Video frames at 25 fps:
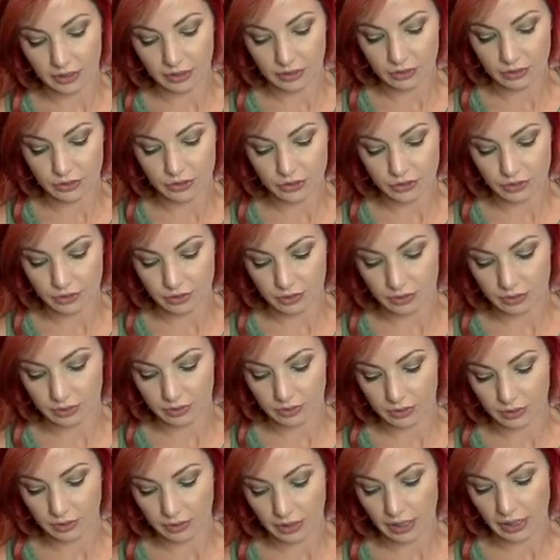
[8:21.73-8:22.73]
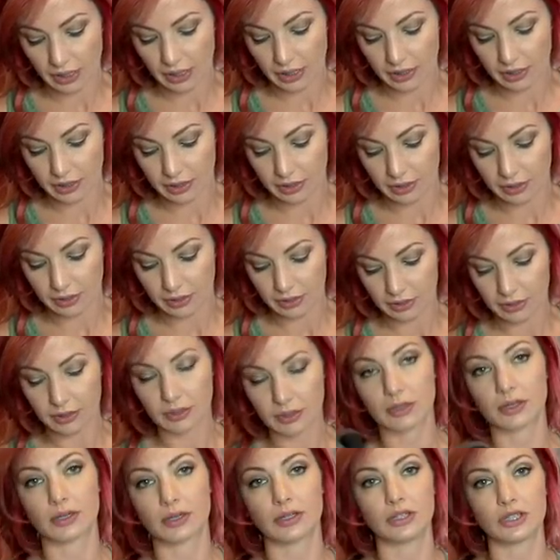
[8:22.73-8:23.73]
neutral and
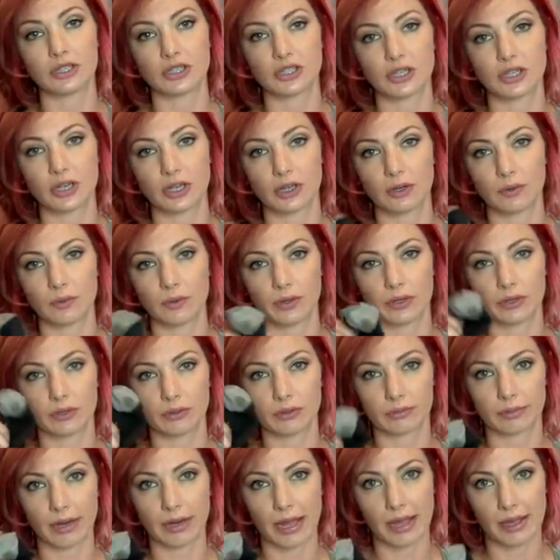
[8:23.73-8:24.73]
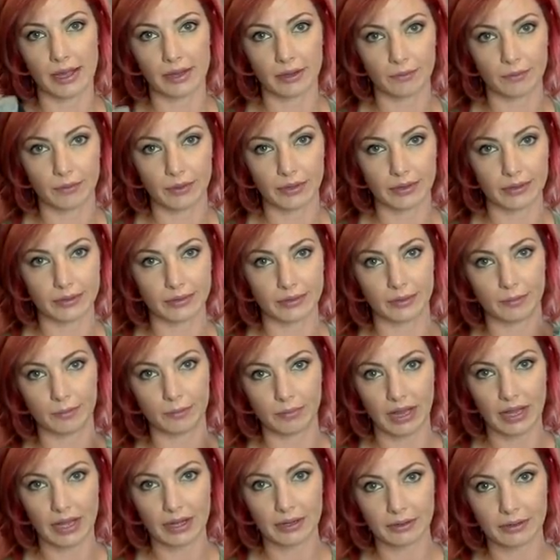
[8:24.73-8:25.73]
conditioning oil rag with the
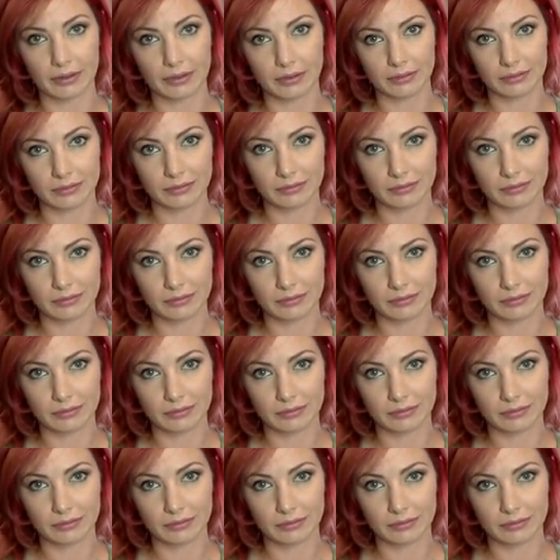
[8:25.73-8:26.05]
black